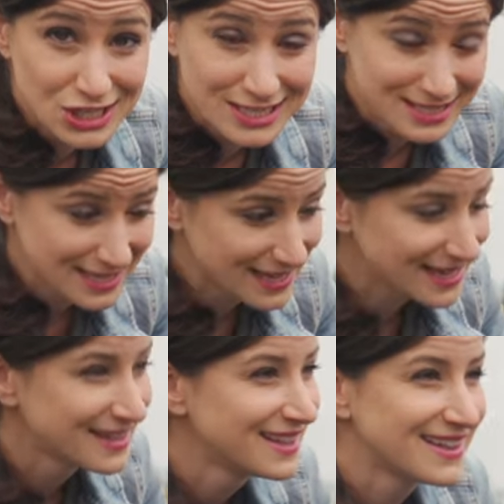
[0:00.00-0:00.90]

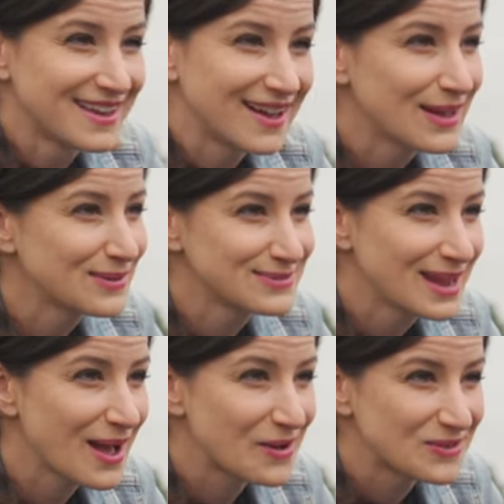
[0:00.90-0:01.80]
GT, Oh
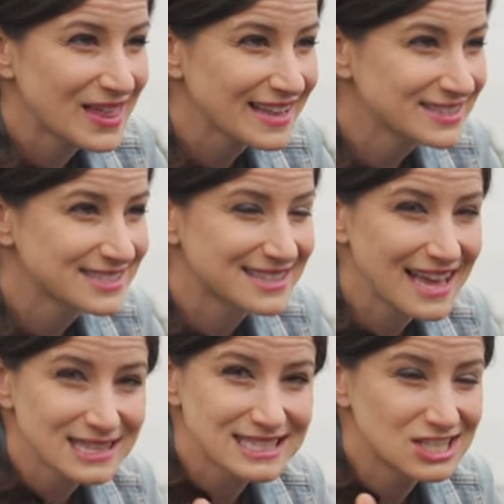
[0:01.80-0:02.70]
no, that's
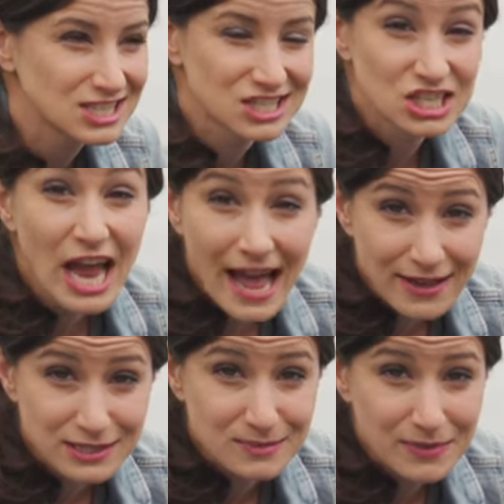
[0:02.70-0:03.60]
that's just
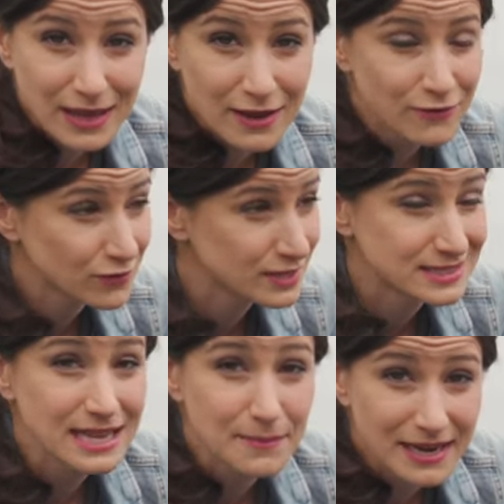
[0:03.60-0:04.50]
child's play for the
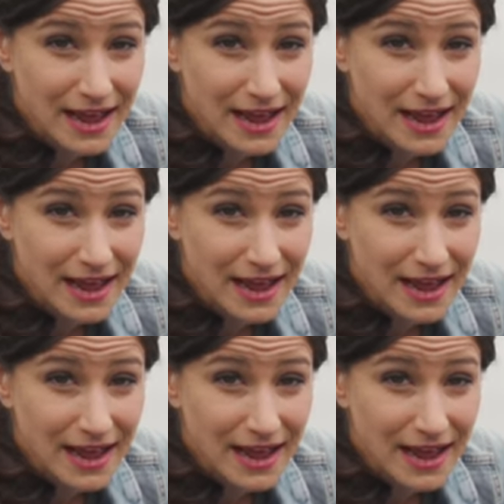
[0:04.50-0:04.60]
team at